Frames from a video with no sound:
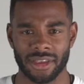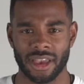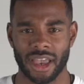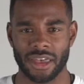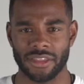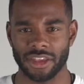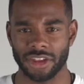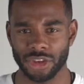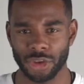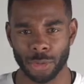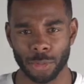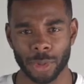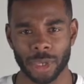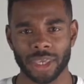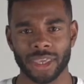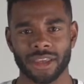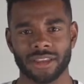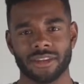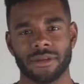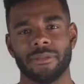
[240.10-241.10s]
and then you
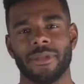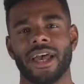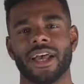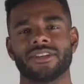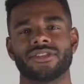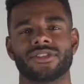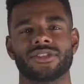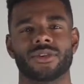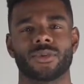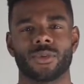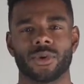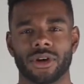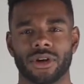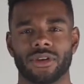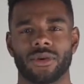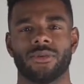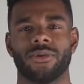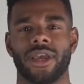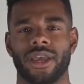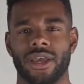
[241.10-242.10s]
begin to master the world
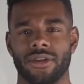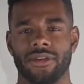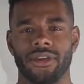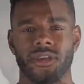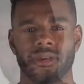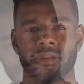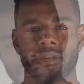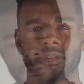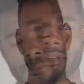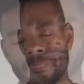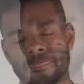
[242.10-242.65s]
around you.